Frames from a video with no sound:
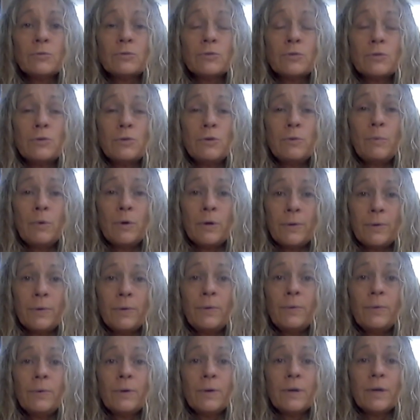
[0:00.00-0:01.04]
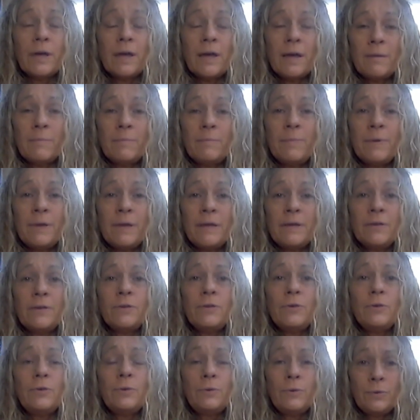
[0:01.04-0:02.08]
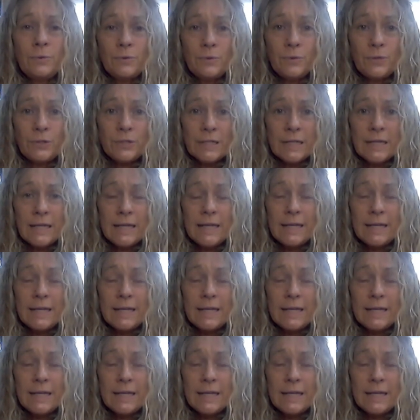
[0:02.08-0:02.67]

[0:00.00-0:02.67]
turmoil can be huge.